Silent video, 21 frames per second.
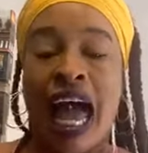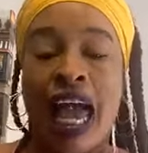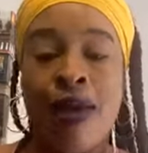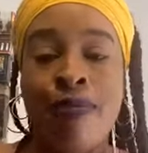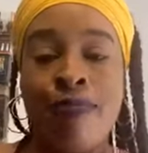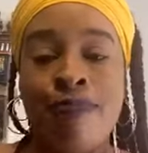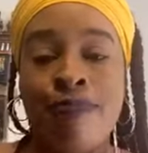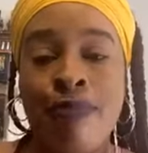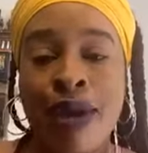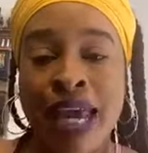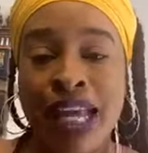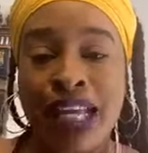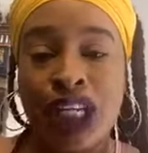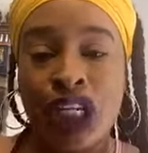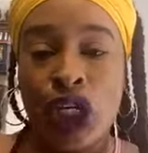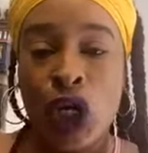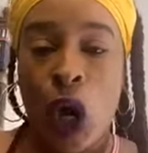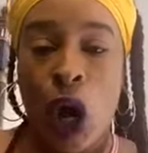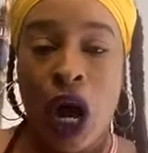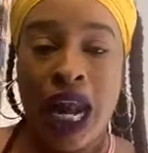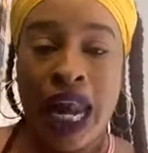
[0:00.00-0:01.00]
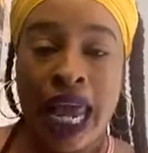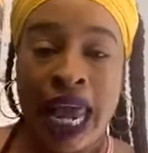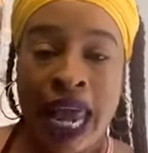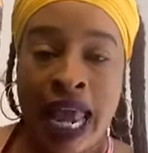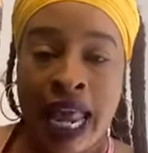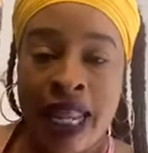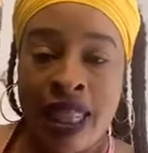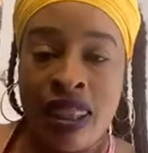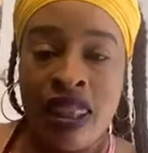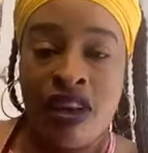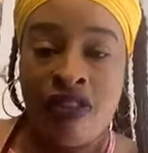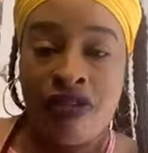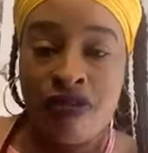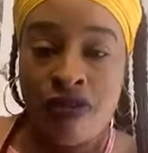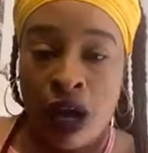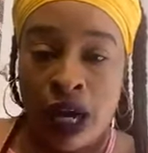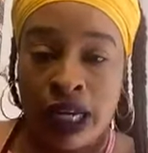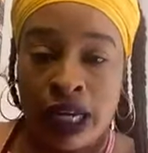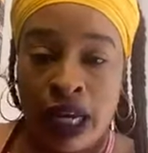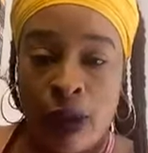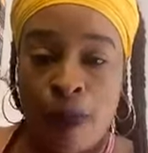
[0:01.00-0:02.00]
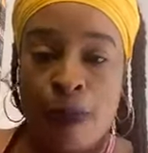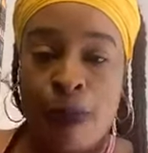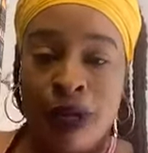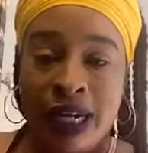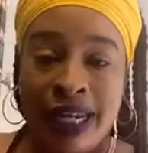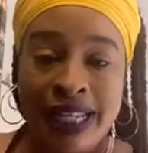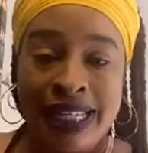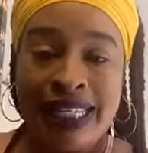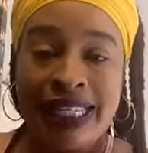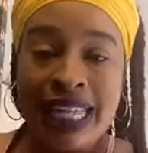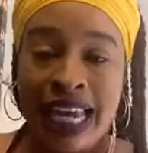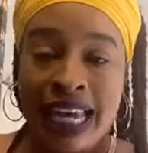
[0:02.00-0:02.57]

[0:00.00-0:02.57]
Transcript: I meet y'all in the fucking police